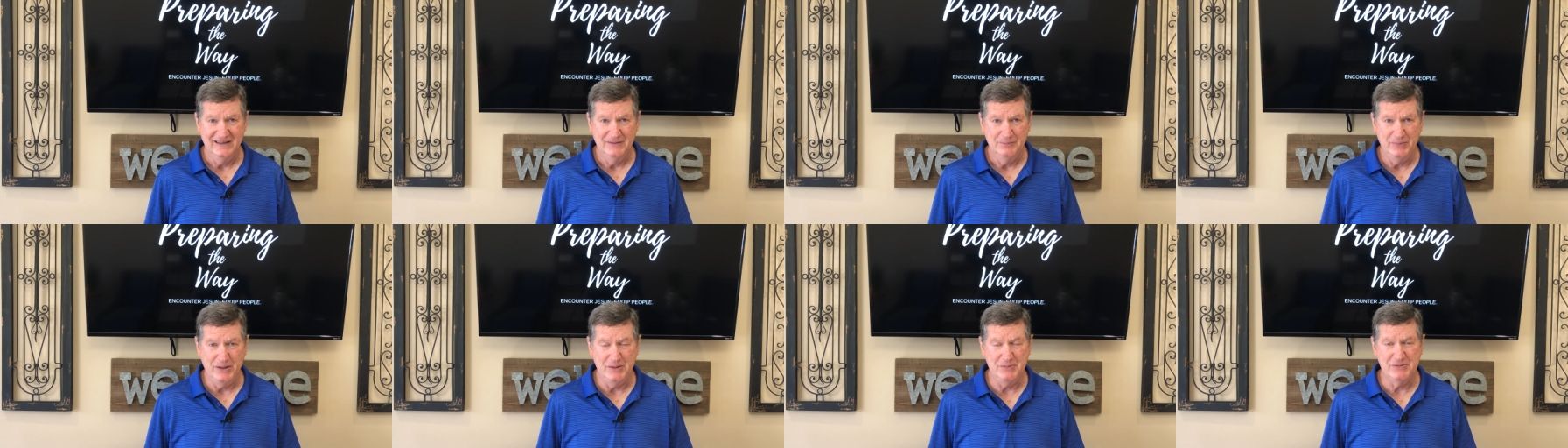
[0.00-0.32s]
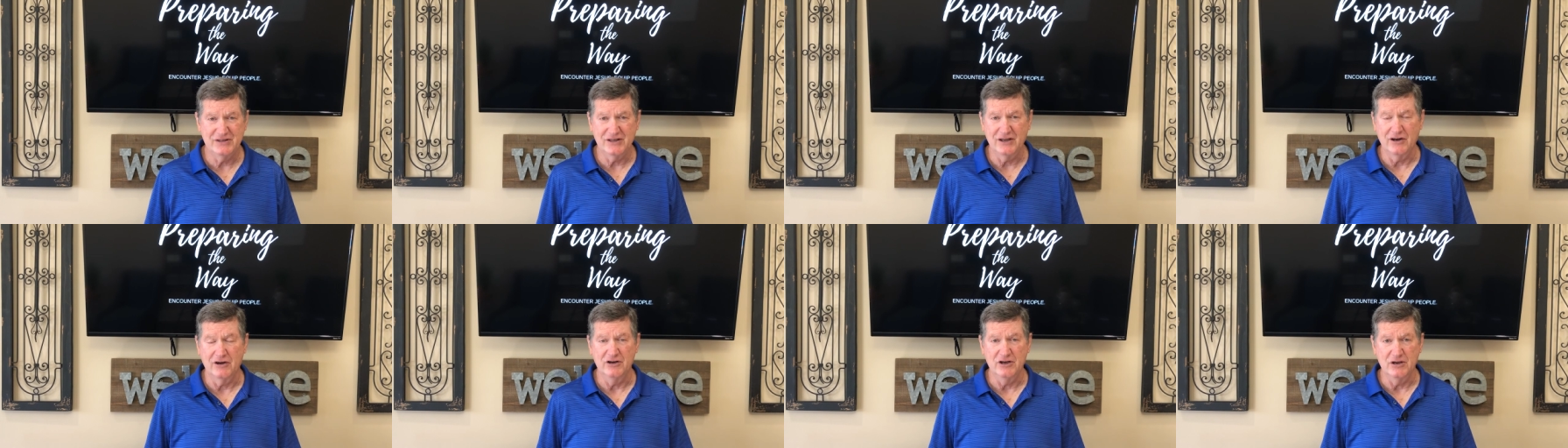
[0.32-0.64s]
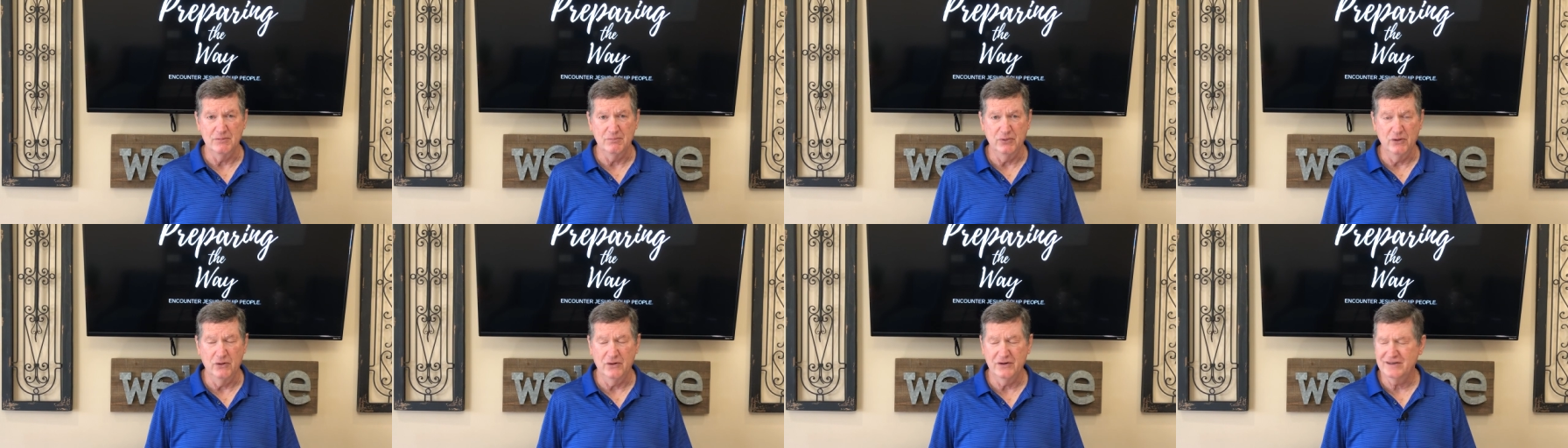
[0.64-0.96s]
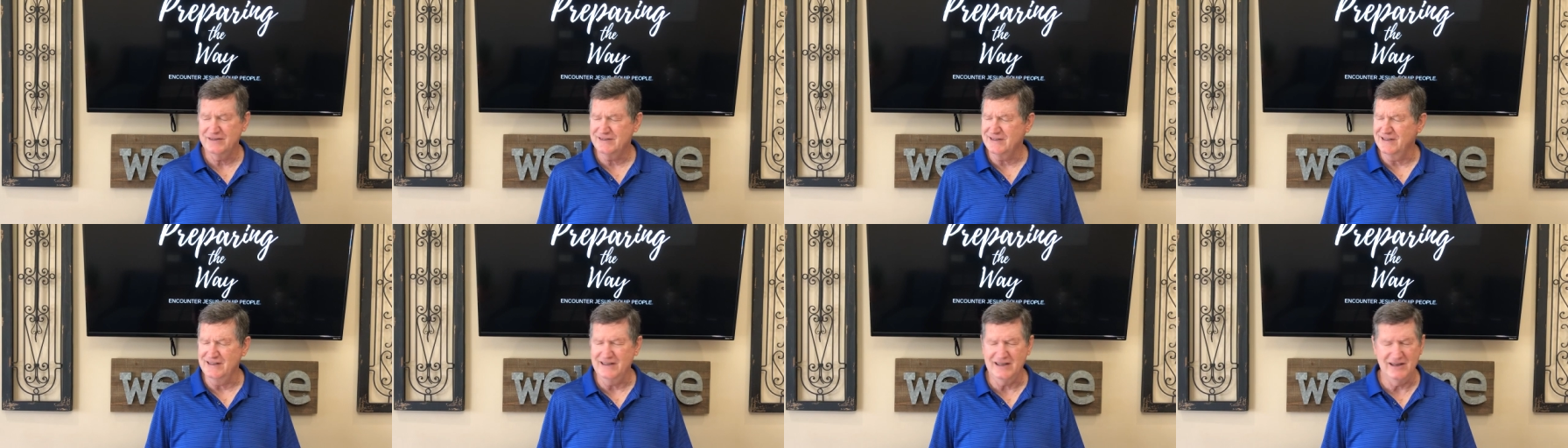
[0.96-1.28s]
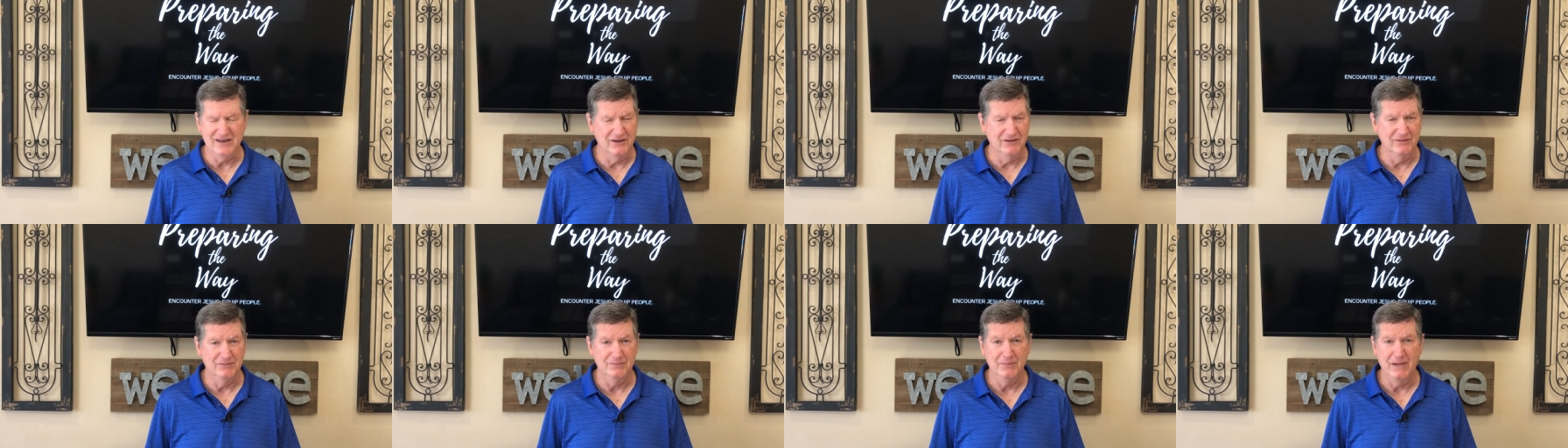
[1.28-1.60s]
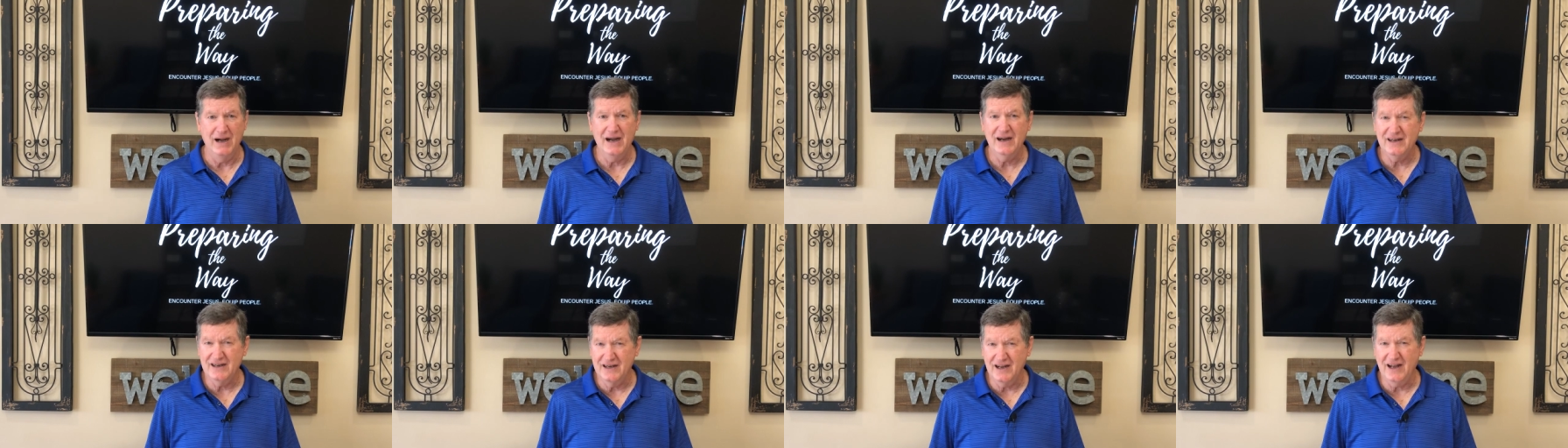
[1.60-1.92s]
People say, Are you bored? I said, No,
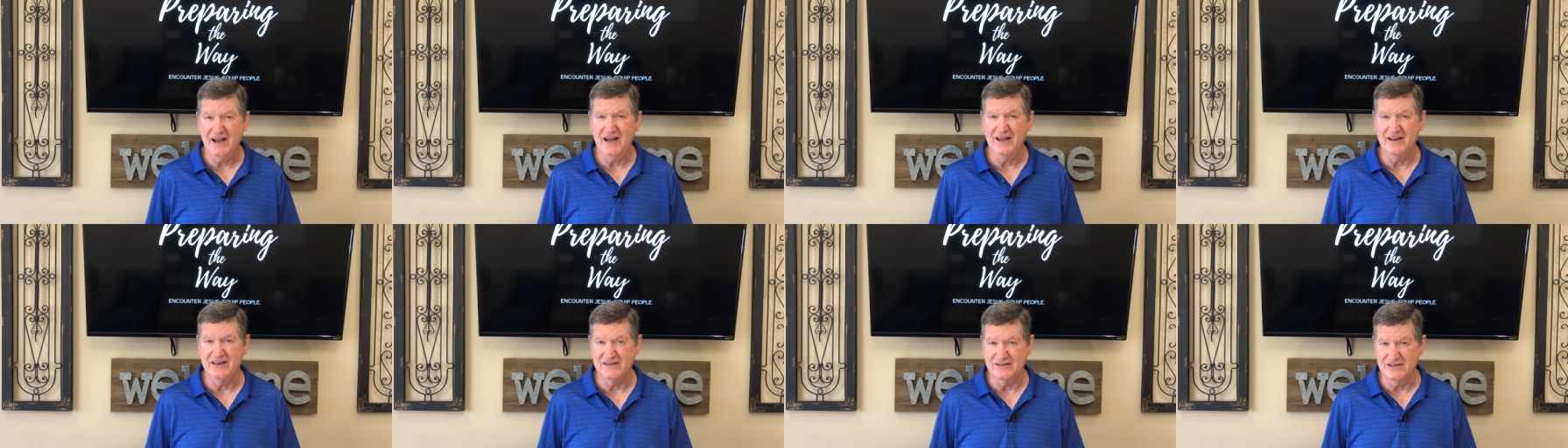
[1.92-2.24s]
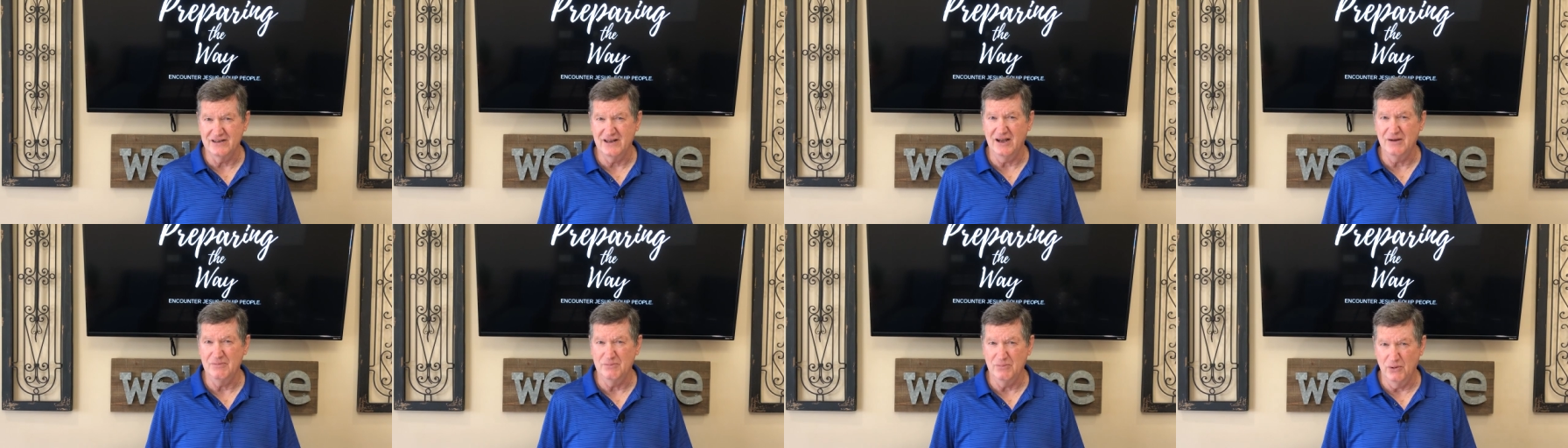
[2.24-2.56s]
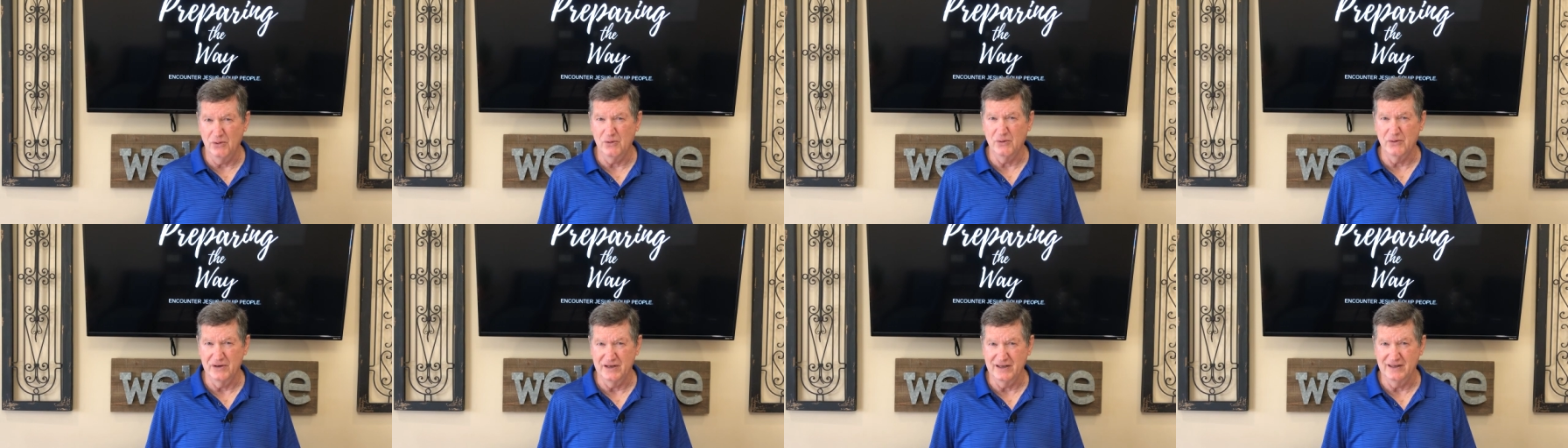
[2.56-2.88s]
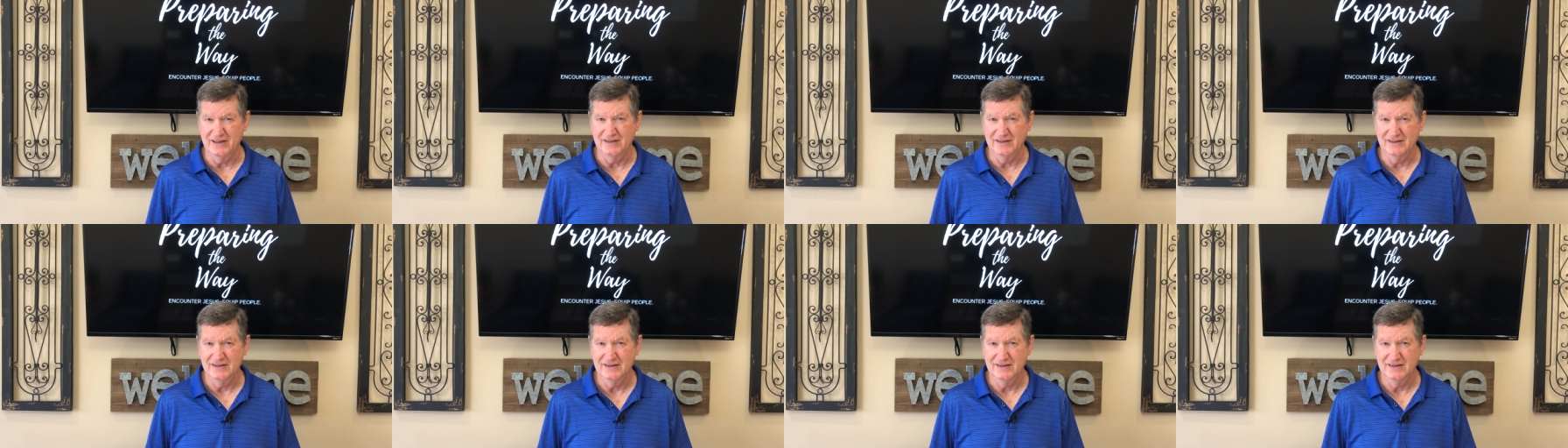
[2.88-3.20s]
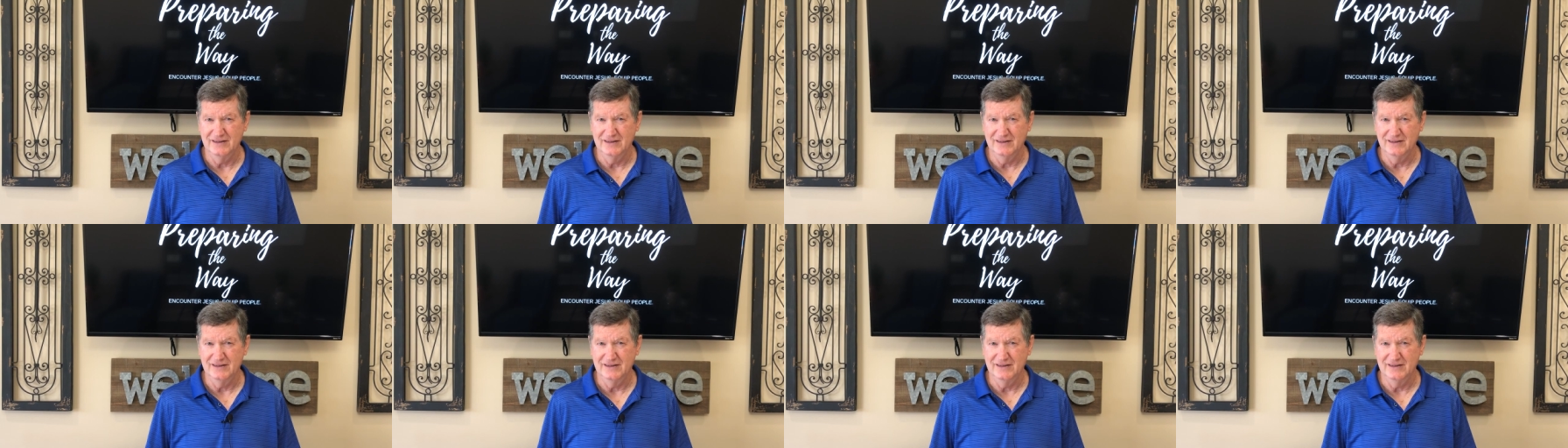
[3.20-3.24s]
my God is not boring.